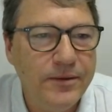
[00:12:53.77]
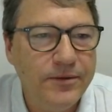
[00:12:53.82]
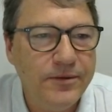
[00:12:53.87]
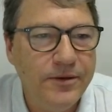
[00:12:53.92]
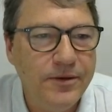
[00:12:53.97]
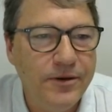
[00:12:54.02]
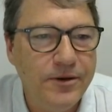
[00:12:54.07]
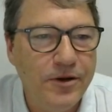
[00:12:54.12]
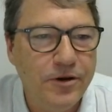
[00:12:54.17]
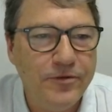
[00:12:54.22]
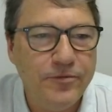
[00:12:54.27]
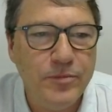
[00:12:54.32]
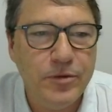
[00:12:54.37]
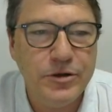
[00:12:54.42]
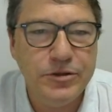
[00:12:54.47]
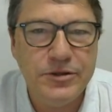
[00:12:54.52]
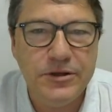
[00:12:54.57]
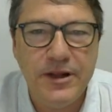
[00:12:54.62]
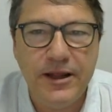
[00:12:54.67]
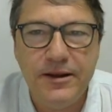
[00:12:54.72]
Turn off
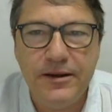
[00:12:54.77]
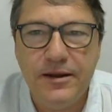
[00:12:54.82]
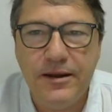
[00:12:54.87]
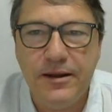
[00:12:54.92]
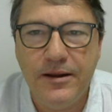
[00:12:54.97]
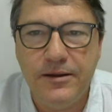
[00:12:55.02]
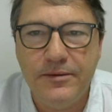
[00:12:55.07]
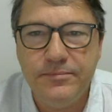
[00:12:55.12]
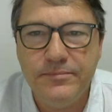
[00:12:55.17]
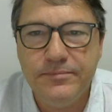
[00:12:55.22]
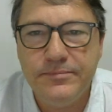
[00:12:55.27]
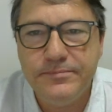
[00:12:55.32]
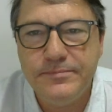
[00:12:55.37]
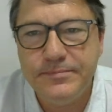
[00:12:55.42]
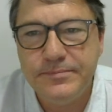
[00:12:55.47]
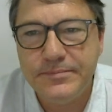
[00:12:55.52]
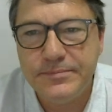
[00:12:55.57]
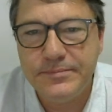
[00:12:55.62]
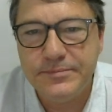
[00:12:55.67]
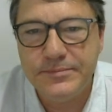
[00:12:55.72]
modulate colour,
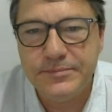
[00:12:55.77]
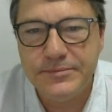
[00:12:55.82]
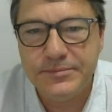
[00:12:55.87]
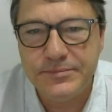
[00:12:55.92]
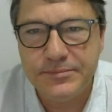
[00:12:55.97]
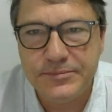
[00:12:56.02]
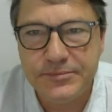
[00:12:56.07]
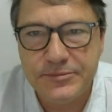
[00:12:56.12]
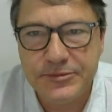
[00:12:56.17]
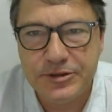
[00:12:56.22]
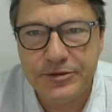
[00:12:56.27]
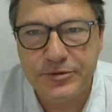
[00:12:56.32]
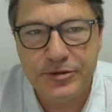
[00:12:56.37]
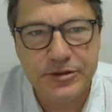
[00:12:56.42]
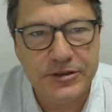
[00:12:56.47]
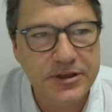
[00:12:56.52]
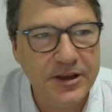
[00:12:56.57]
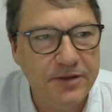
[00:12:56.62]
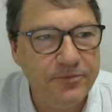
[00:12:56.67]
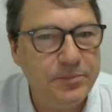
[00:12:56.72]
so we
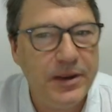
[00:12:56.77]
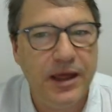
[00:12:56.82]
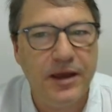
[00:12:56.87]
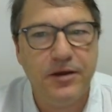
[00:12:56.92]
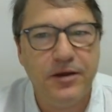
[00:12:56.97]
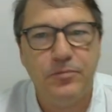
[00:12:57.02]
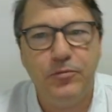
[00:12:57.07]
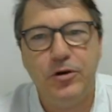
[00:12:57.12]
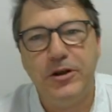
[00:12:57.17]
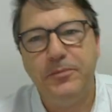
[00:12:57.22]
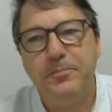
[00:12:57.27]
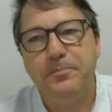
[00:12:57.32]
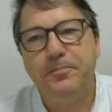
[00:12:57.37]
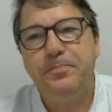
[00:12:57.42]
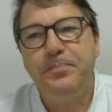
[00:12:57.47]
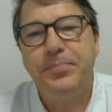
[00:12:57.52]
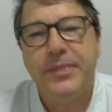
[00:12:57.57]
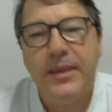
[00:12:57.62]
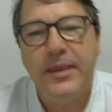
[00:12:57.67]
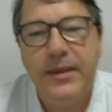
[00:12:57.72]
just have black and white.
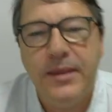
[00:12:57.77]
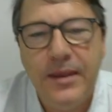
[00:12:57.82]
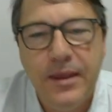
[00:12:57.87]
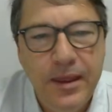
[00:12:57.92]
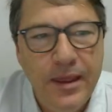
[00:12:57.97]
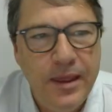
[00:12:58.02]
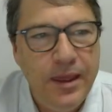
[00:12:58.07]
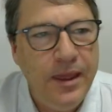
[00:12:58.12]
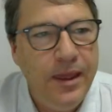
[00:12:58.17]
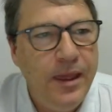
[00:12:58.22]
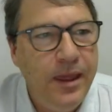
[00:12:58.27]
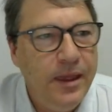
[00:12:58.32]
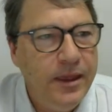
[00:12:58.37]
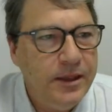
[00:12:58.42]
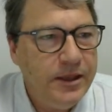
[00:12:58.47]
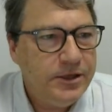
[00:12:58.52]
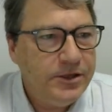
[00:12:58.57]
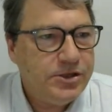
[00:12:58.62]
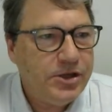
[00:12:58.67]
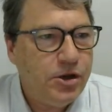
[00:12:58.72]

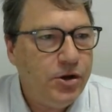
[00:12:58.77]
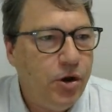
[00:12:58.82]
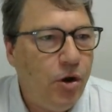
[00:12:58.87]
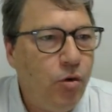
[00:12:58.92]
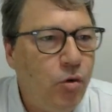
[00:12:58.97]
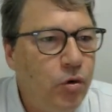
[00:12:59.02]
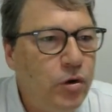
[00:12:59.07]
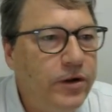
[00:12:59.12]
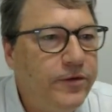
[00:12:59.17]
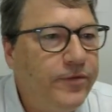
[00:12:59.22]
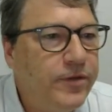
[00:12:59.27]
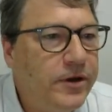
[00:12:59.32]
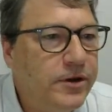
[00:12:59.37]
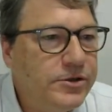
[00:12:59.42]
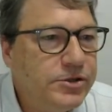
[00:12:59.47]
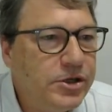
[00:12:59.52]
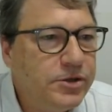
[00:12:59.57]
So all of those